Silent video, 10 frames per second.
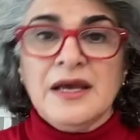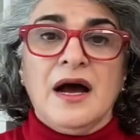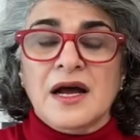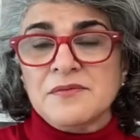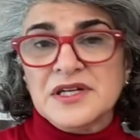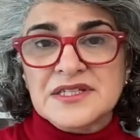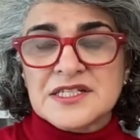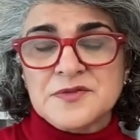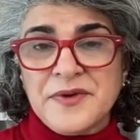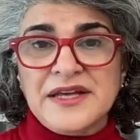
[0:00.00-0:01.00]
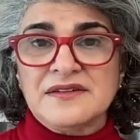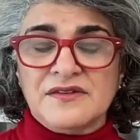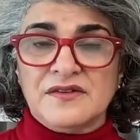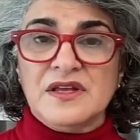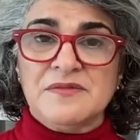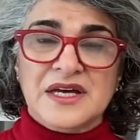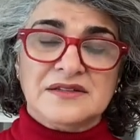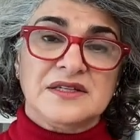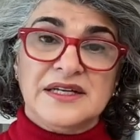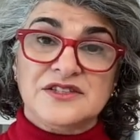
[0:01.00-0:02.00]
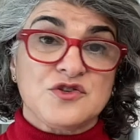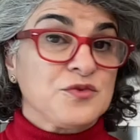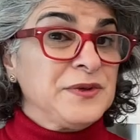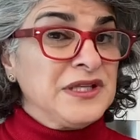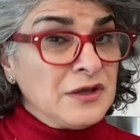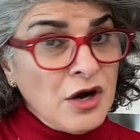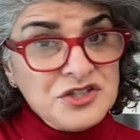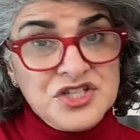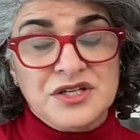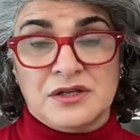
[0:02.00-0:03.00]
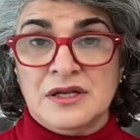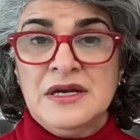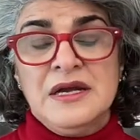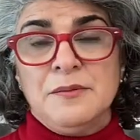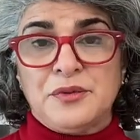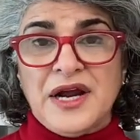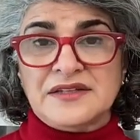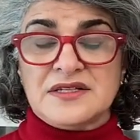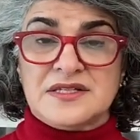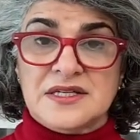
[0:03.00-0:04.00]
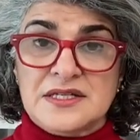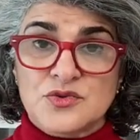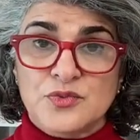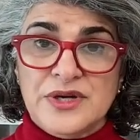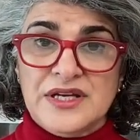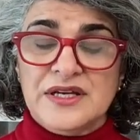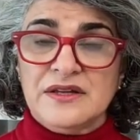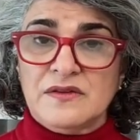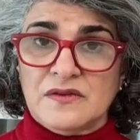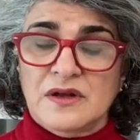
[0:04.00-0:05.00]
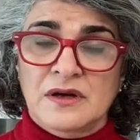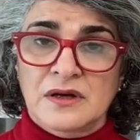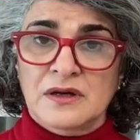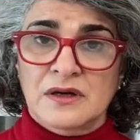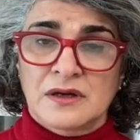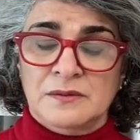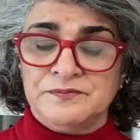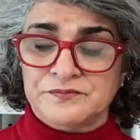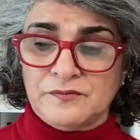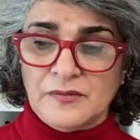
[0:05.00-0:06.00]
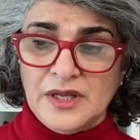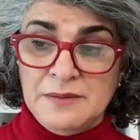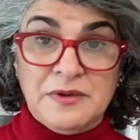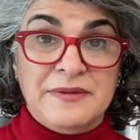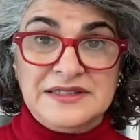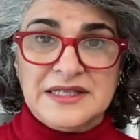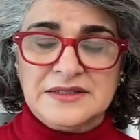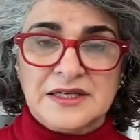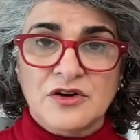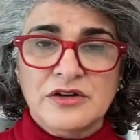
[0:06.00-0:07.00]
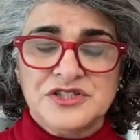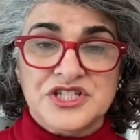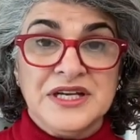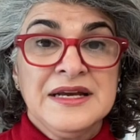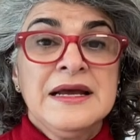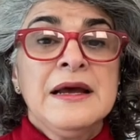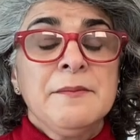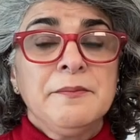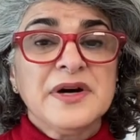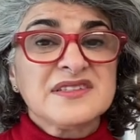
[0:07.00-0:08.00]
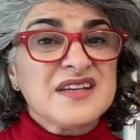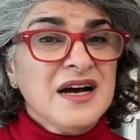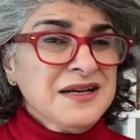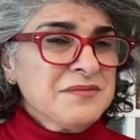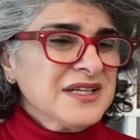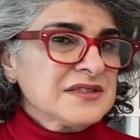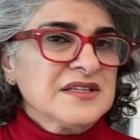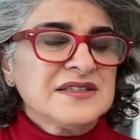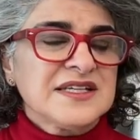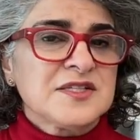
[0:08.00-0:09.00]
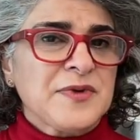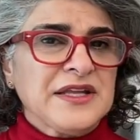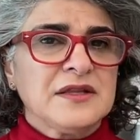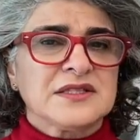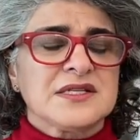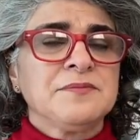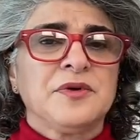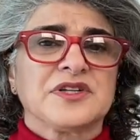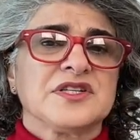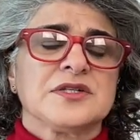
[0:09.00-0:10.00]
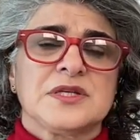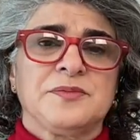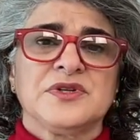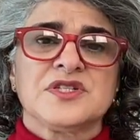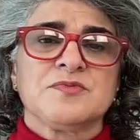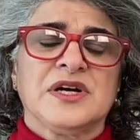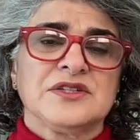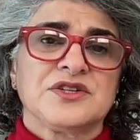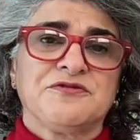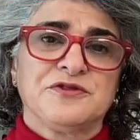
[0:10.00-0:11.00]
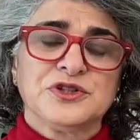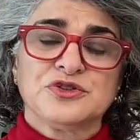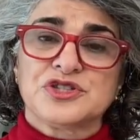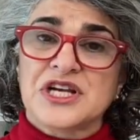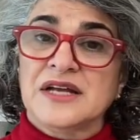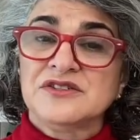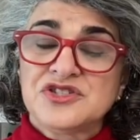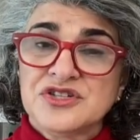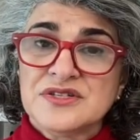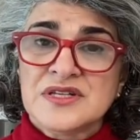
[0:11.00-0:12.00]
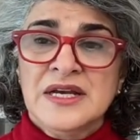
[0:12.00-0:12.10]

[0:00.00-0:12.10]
I might expect a theme that relates to pedagogical practices with implementing technology. But I might not expect that some participants might refer to challenges